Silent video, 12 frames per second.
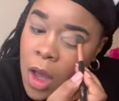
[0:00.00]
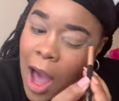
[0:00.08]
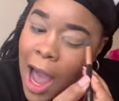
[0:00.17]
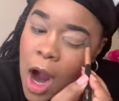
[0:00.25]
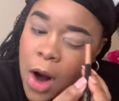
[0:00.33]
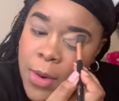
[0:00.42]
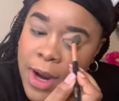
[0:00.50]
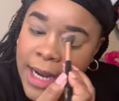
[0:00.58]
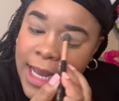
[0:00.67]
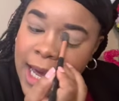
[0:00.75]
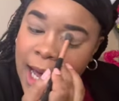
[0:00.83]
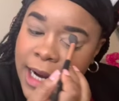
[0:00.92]
I
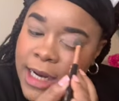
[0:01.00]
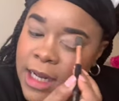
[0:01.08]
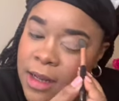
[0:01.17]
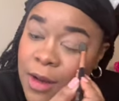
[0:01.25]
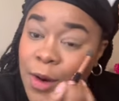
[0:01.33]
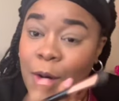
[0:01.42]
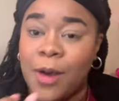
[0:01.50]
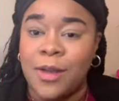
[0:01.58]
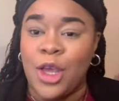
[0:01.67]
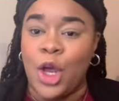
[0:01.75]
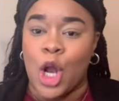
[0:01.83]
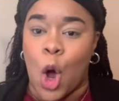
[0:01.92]
already kind of,
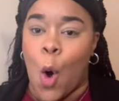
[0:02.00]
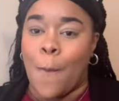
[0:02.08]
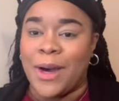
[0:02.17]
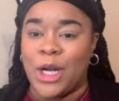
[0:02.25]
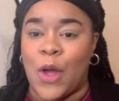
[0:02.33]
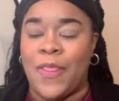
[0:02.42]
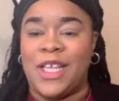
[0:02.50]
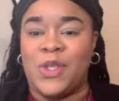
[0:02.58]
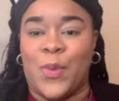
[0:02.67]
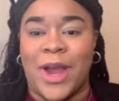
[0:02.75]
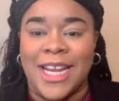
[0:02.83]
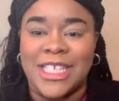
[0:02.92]
you know, put on
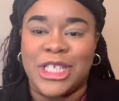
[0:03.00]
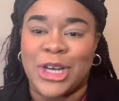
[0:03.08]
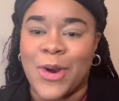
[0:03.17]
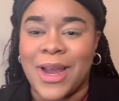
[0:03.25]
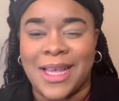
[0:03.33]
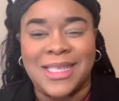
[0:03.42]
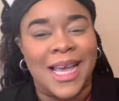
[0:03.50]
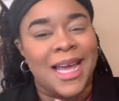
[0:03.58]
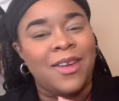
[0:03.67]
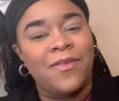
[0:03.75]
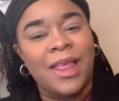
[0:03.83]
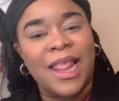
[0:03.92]
this red shirt because I
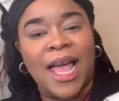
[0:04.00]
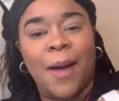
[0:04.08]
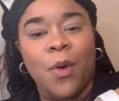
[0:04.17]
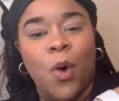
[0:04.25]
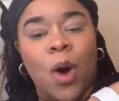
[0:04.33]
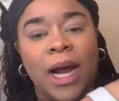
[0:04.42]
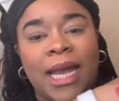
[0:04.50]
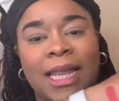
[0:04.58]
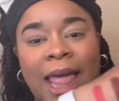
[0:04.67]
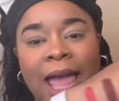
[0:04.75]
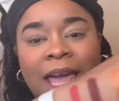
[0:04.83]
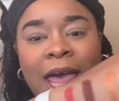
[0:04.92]
kind of feel like I'm going in
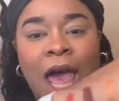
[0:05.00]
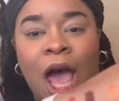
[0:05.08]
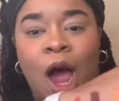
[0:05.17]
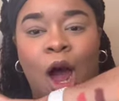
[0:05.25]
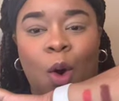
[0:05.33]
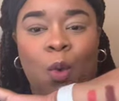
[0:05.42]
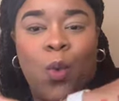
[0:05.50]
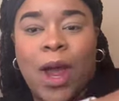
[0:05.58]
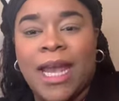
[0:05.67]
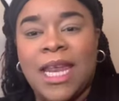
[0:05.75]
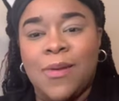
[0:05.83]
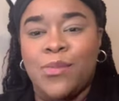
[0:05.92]
like a
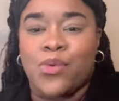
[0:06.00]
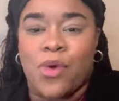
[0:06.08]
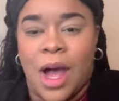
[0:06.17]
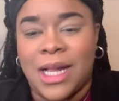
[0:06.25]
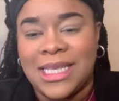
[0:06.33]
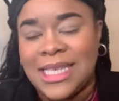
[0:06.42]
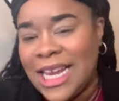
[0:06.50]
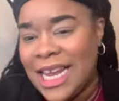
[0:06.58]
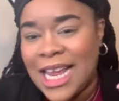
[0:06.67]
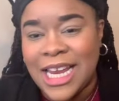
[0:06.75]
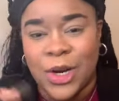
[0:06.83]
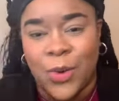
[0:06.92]
reddy
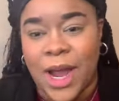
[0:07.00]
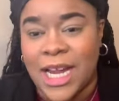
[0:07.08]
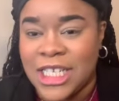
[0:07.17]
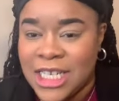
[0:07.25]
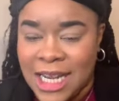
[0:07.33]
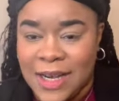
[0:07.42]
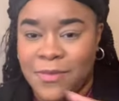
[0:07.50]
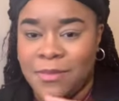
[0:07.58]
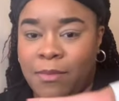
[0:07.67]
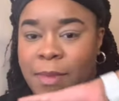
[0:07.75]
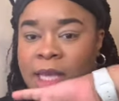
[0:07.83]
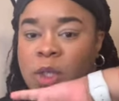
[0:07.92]
bronzy
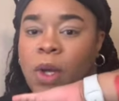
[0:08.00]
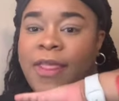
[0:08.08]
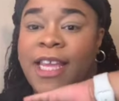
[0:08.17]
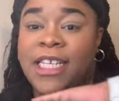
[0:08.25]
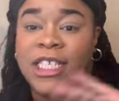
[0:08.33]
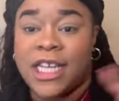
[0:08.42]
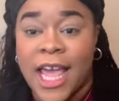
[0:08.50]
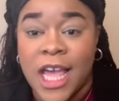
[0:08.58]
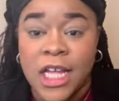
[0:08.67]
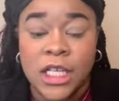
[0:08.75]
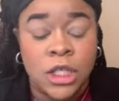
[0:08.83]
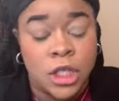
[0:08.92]
direction based on these
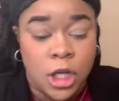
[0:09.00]
shades.